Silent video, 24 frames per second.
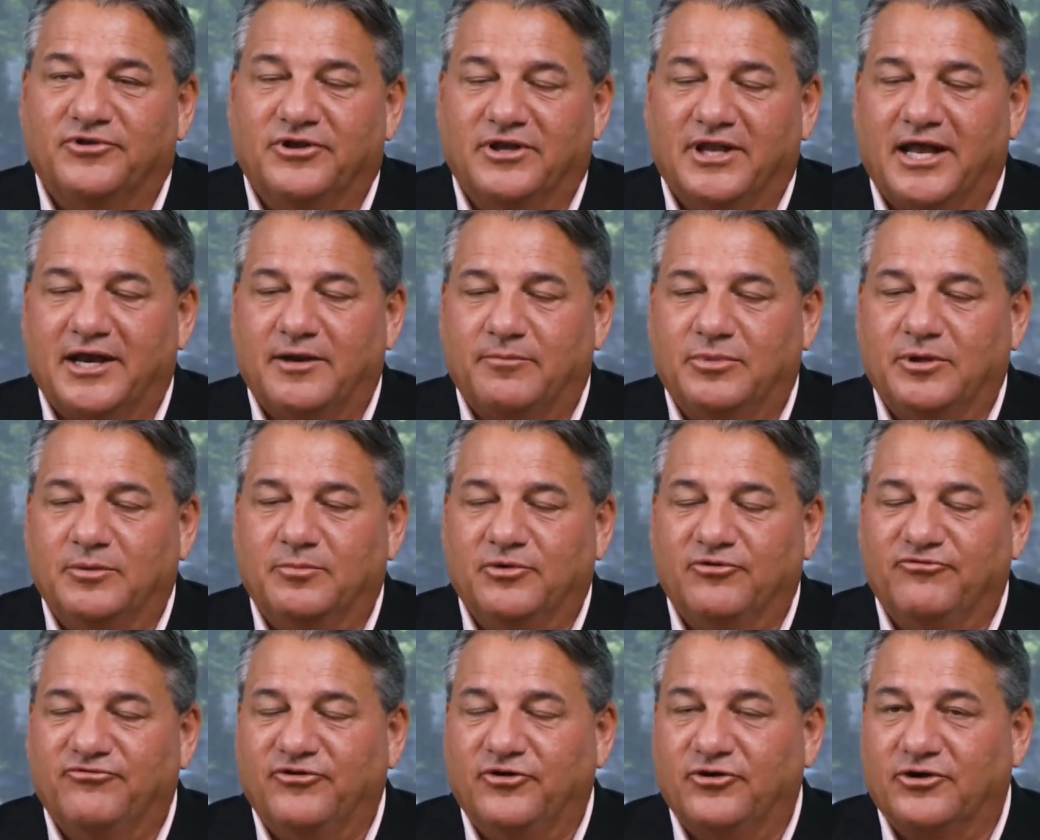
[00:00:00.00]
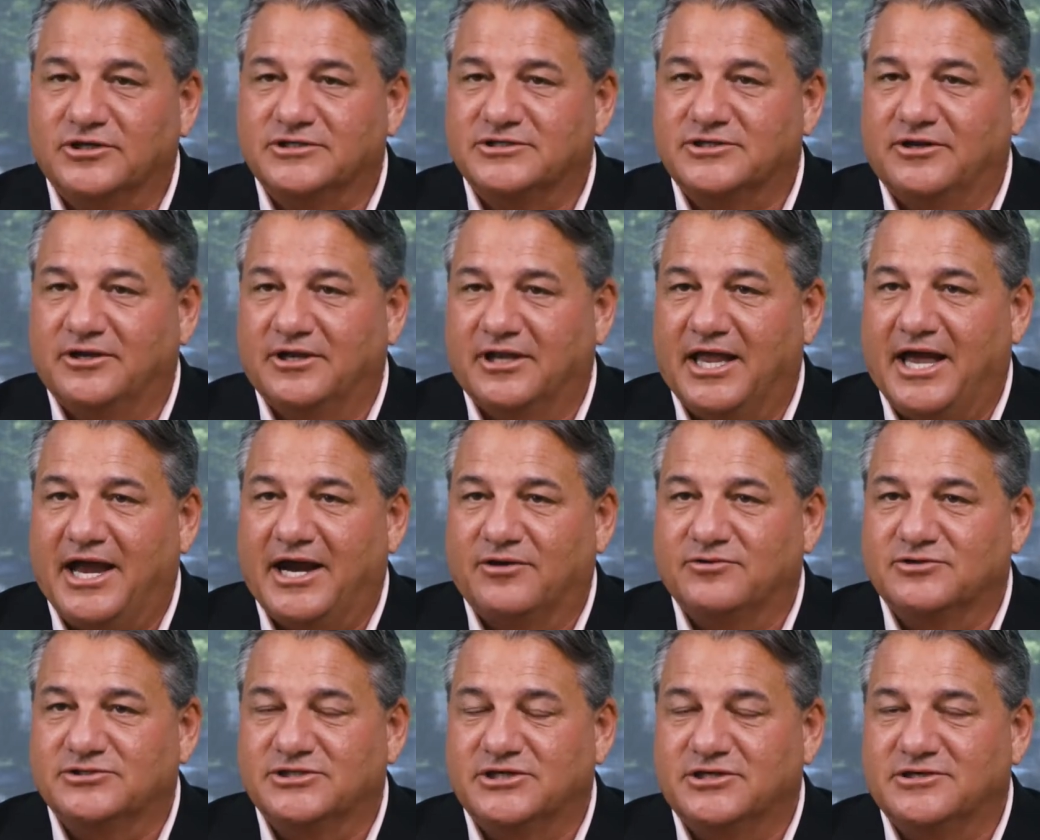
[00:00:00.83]
A lot of people focus on
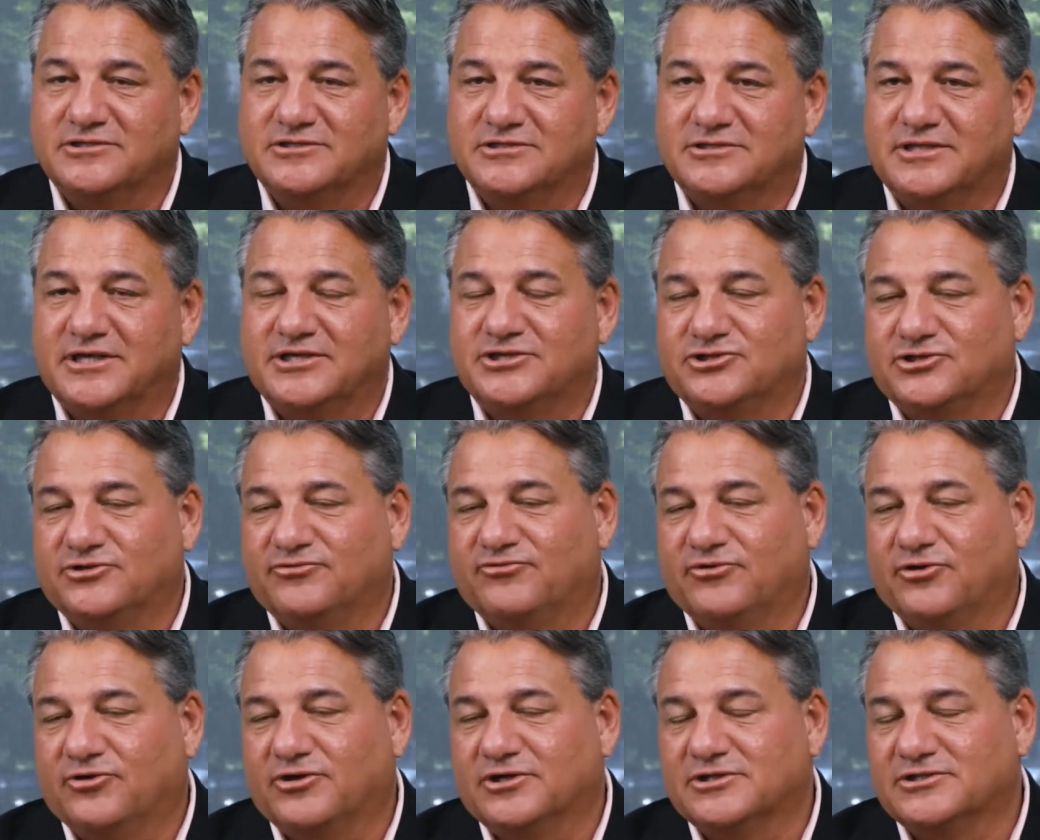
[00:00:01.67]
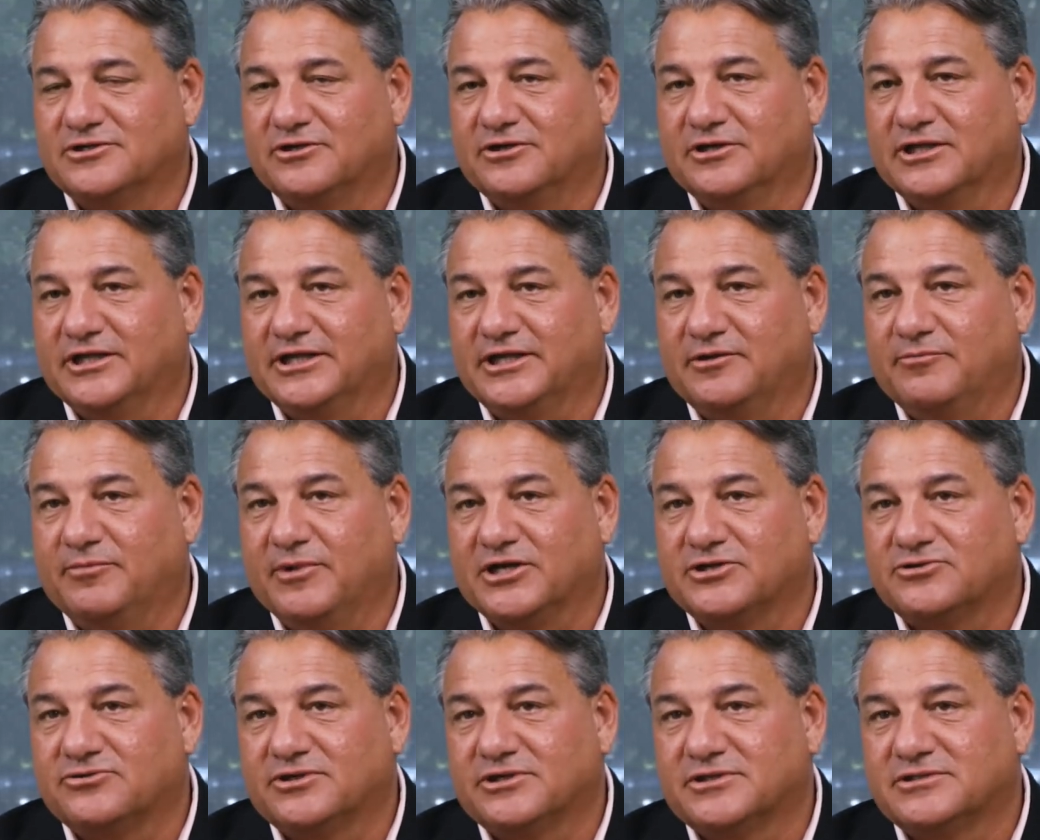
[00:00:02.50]
lag results, they should focus on lead
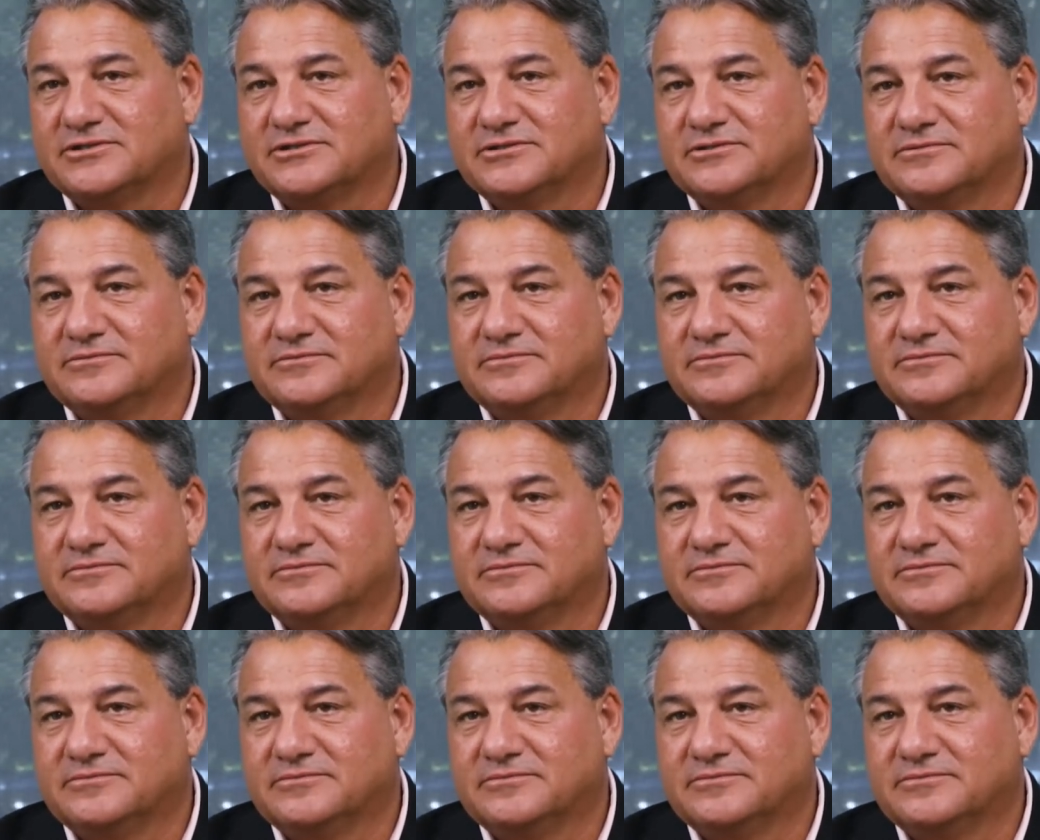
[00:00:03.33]
metrics.